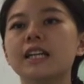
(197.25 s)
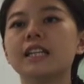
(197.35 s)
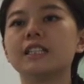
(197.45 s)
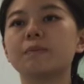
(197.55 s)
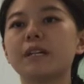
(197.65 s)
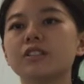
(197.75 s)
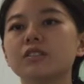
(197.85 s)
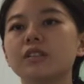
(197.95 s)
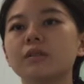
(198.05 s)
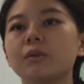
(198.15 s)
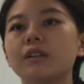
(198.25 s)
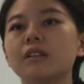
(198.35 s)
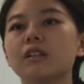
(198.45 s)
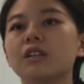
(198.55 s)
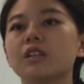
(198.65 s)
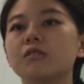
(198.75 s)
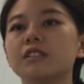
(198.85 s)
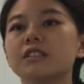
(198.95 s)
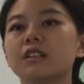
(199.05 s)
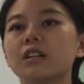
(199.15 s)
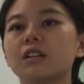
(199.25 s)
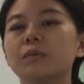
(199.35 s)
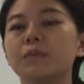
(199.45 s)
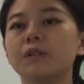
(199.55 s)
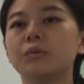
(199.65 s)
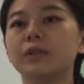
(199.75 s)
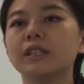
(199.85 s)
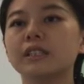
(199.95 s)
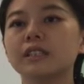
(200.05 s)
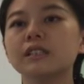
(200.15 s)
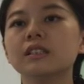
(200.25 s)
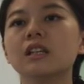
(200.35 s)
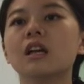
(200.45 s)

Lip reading: especially when the US dollar be weakened.